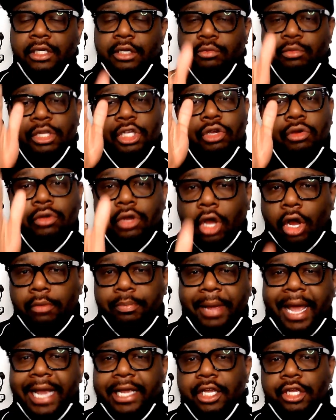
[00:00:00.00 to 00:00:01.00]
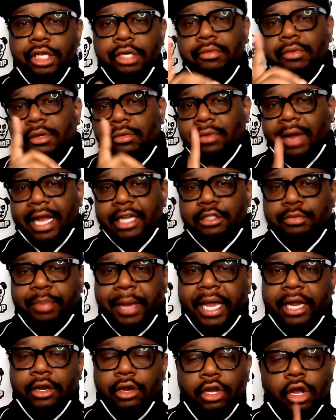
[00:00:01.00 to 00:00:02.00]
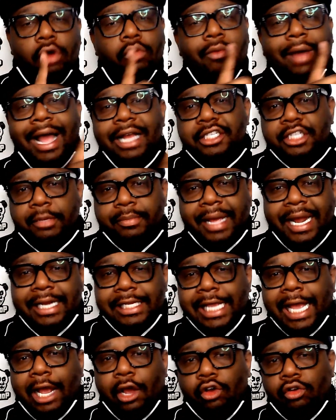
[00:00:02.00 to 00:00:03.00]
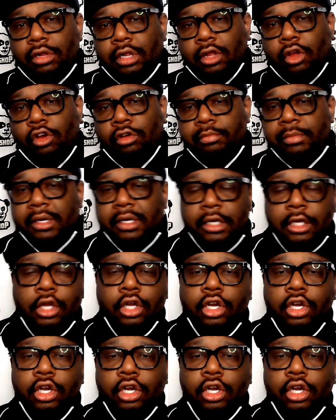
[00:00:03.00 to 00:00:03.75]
When you go back and you want to watch Baker, go watch him at that Oklahoma.